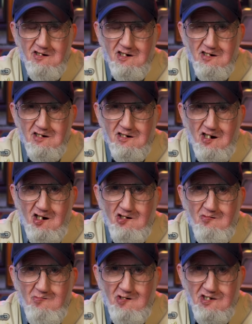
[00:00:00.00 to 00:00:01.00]
uh,
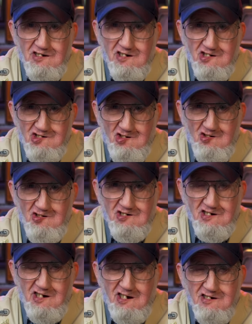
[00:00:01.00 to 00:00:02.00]
honorably discharged
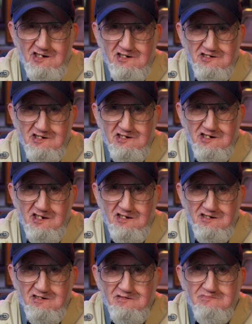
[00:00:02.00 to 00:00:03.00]
in 1968.